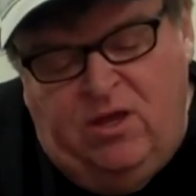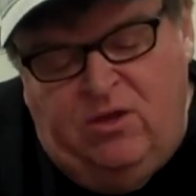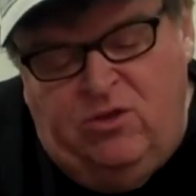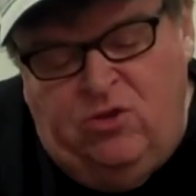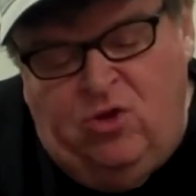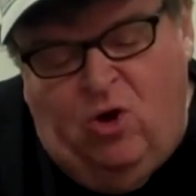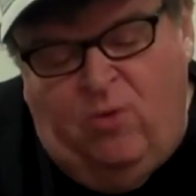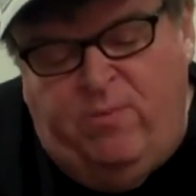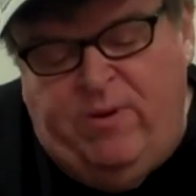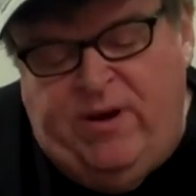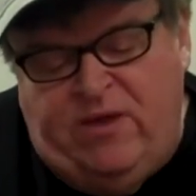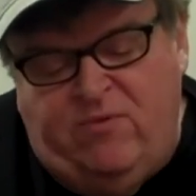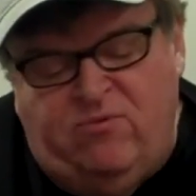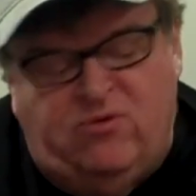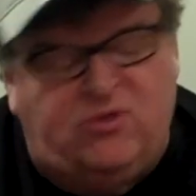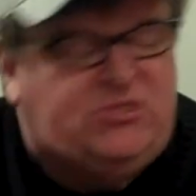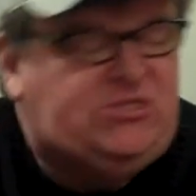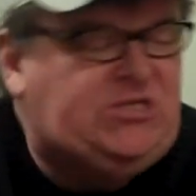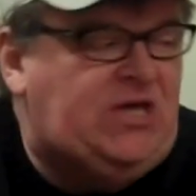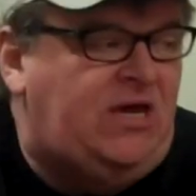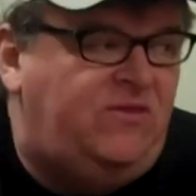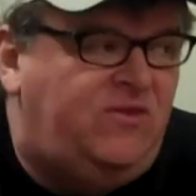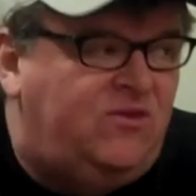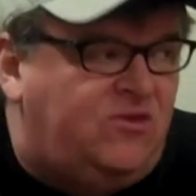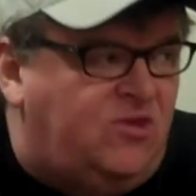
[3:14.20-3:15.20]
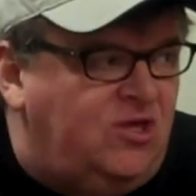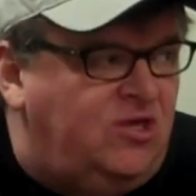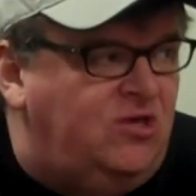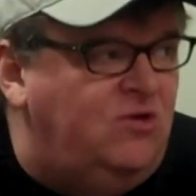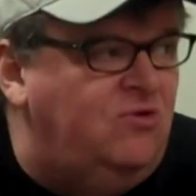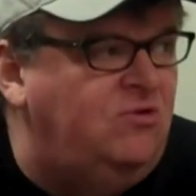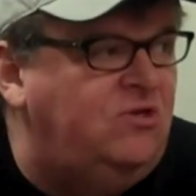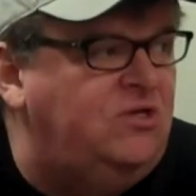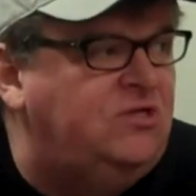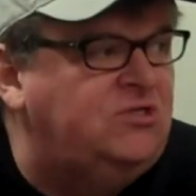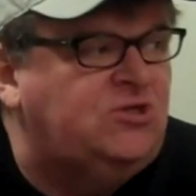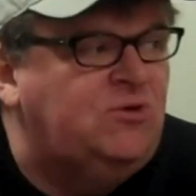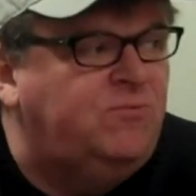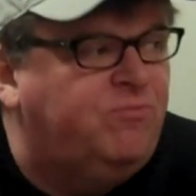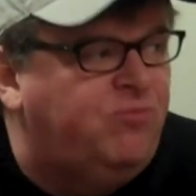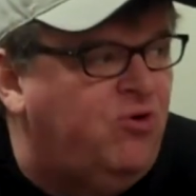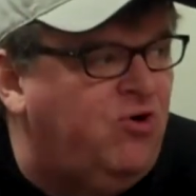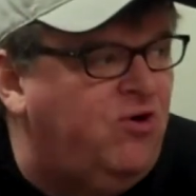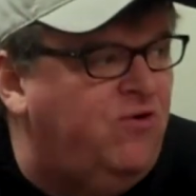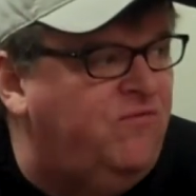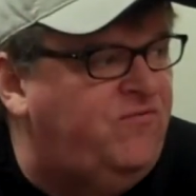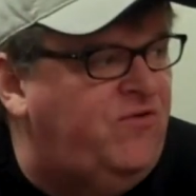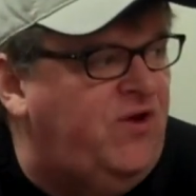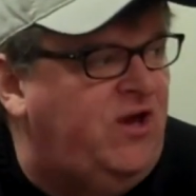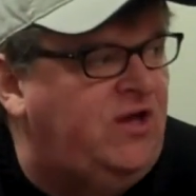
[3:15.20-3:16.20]
nobody will say that the unions are
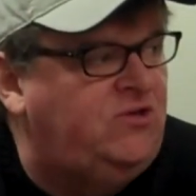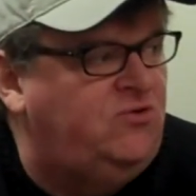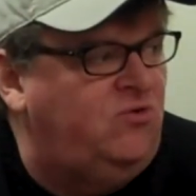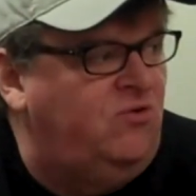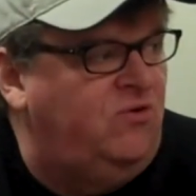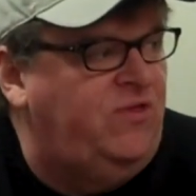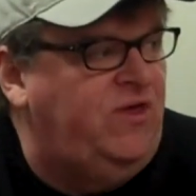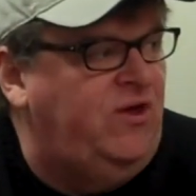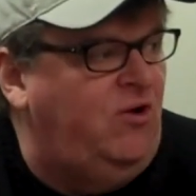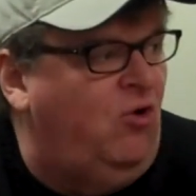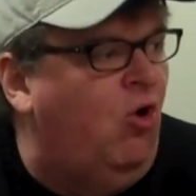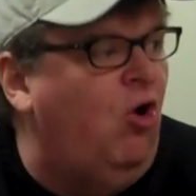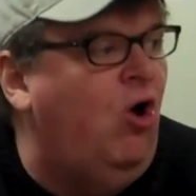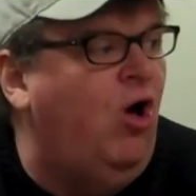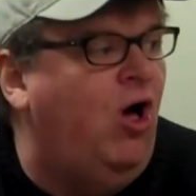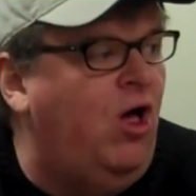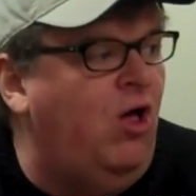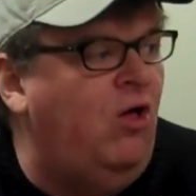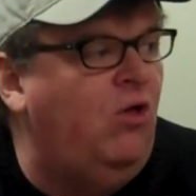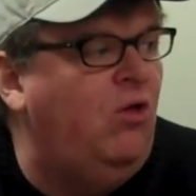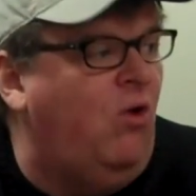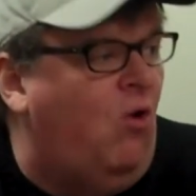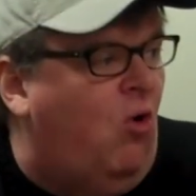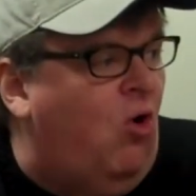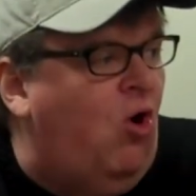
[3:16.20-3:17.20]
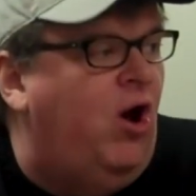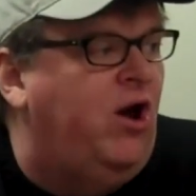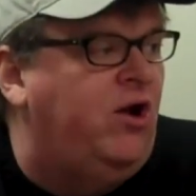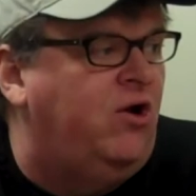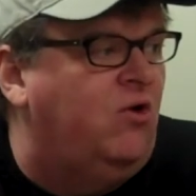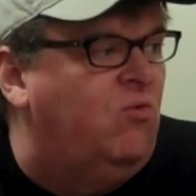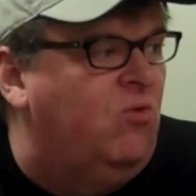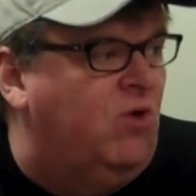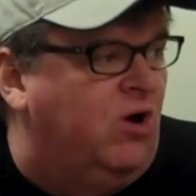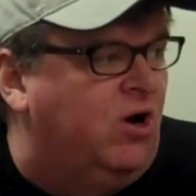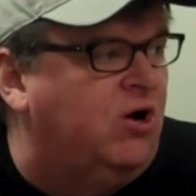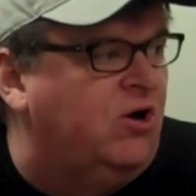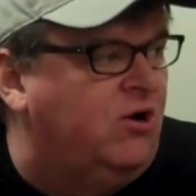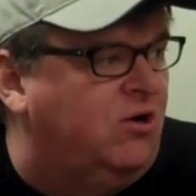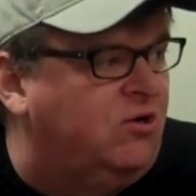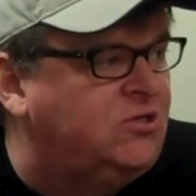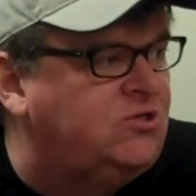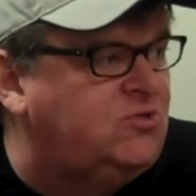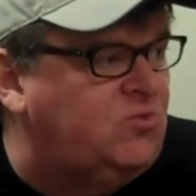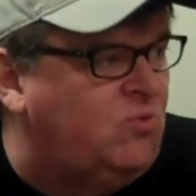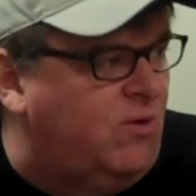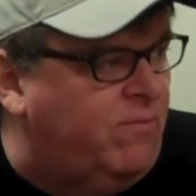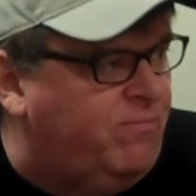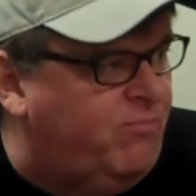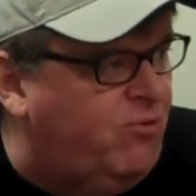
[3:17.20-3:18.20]
perfect or that all auto
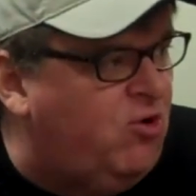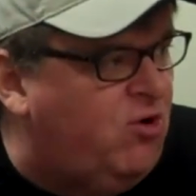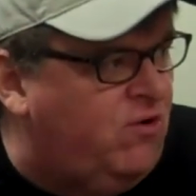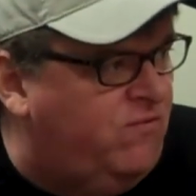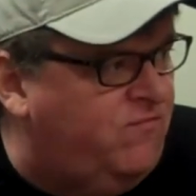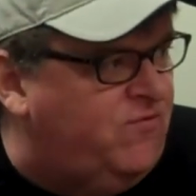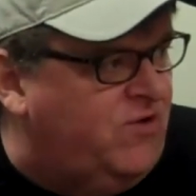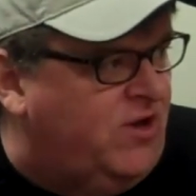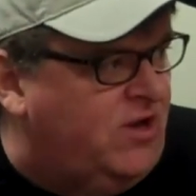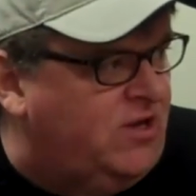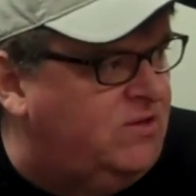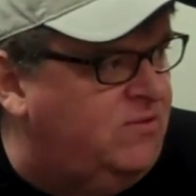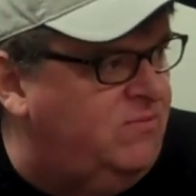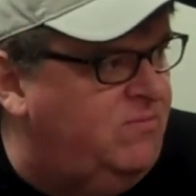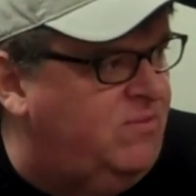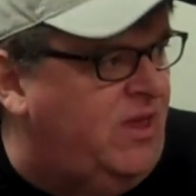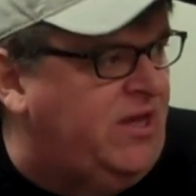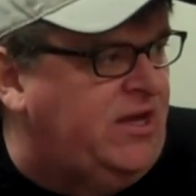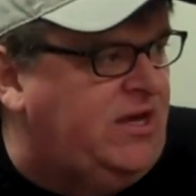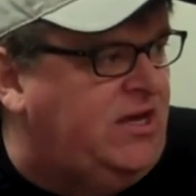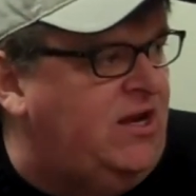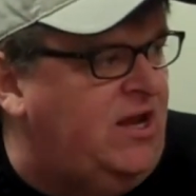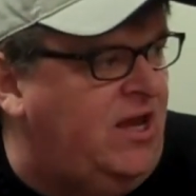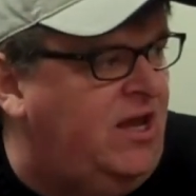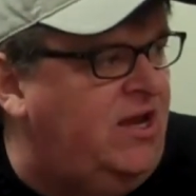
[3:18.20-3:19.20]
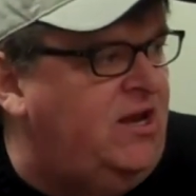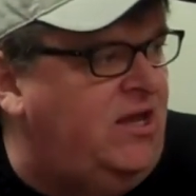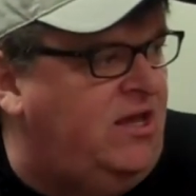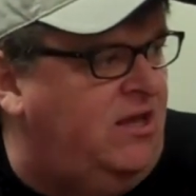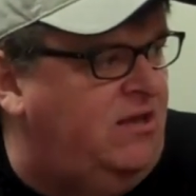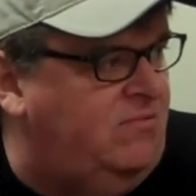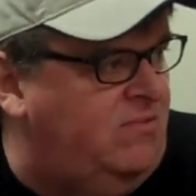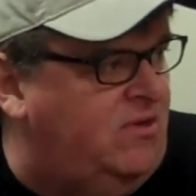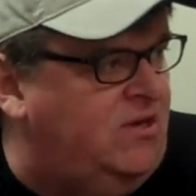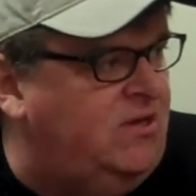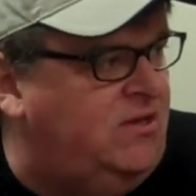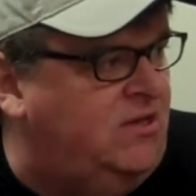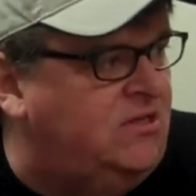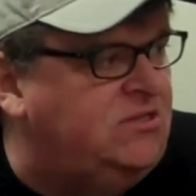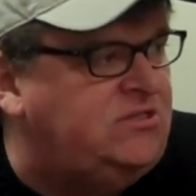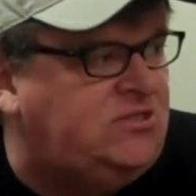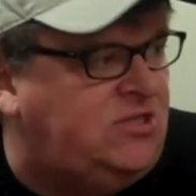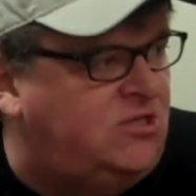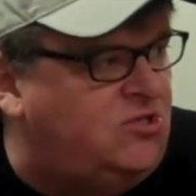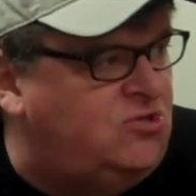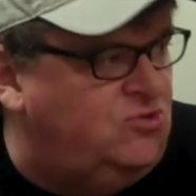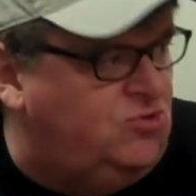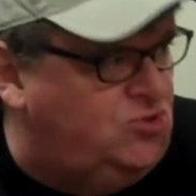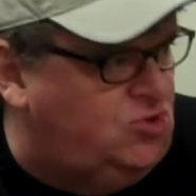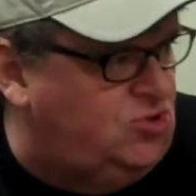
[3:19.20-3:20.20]
workers were perfect. Like in any
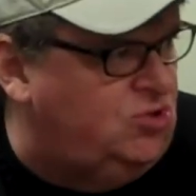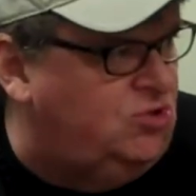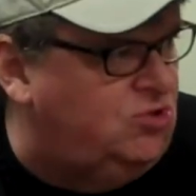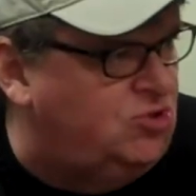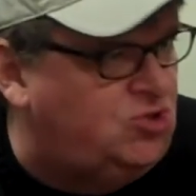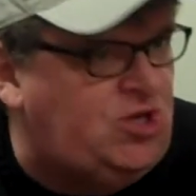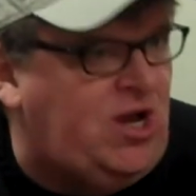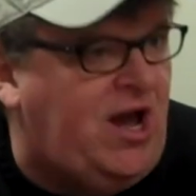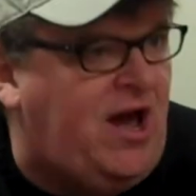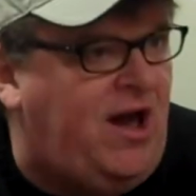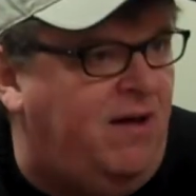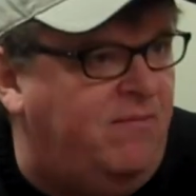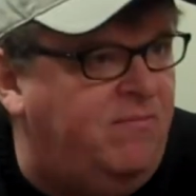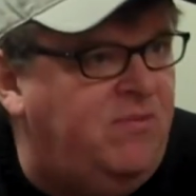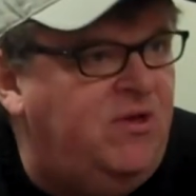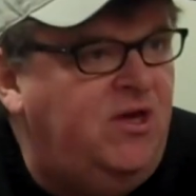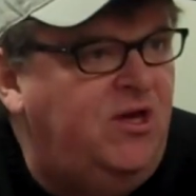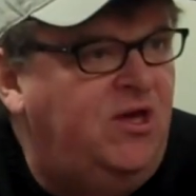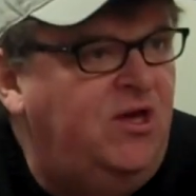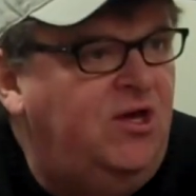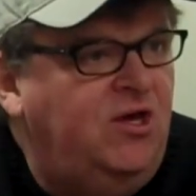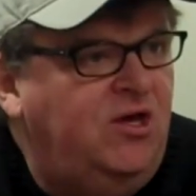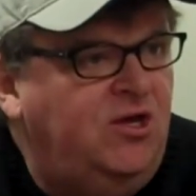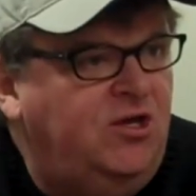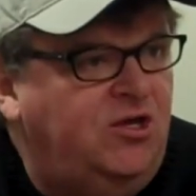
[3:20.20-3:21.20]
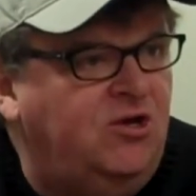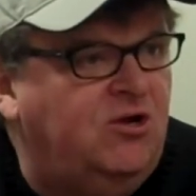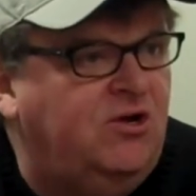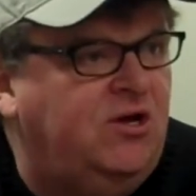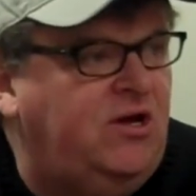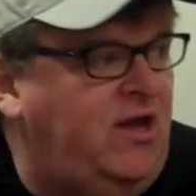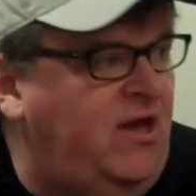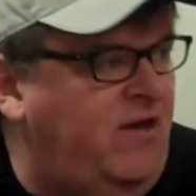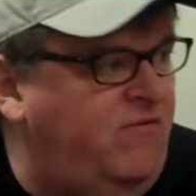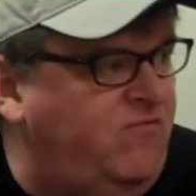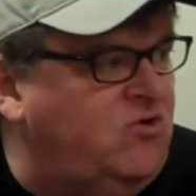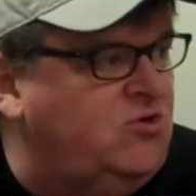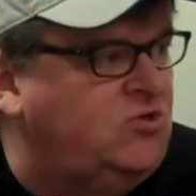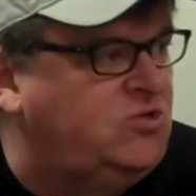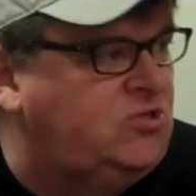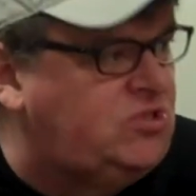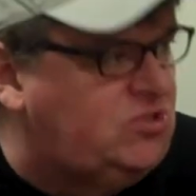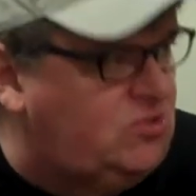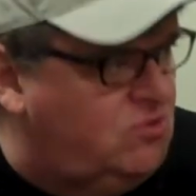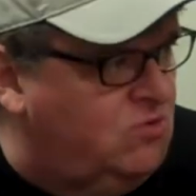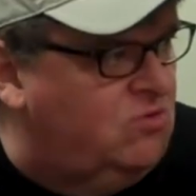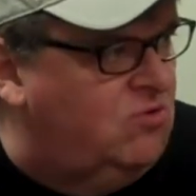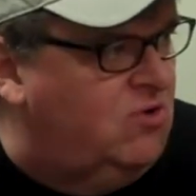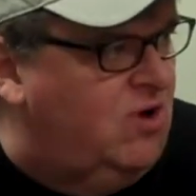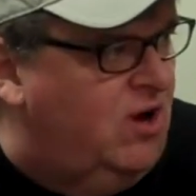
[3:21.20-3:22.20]
institution or job, you're going to have your
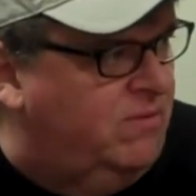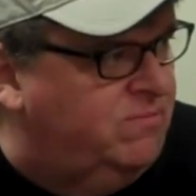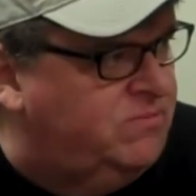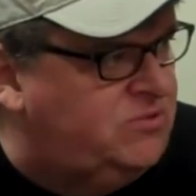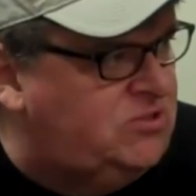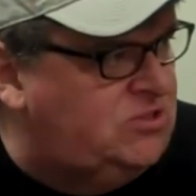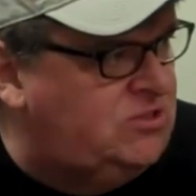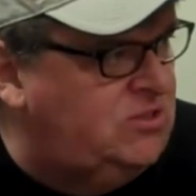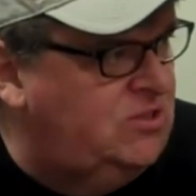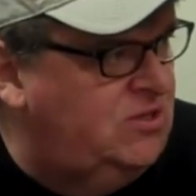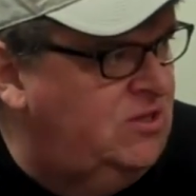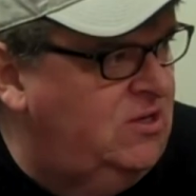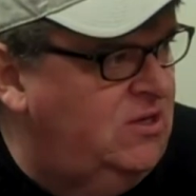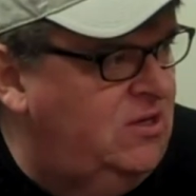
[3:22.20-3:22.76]
screw-ups.